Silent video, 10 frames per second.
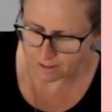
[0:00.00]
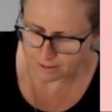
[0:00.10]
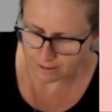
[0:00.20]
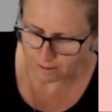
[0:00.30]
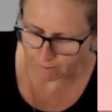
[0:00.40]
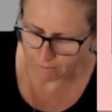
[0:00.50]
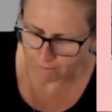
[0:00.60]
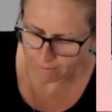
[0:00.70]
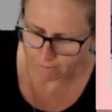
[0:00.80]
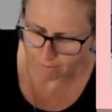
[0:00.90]
So
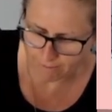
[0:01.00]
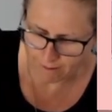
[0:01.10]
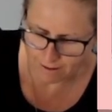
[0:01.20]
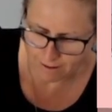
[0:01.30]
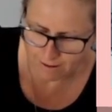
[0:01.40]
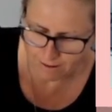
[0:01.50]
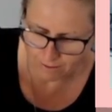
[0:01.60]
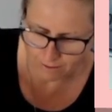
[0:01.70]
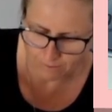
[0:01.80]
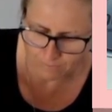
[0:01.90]
there you go.
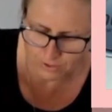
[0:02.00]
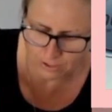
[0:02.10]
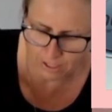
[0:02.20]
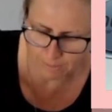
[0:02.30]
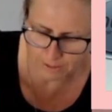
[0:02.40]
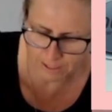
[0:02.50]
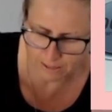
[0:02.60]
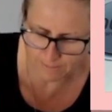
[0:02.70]
So a couple of tips: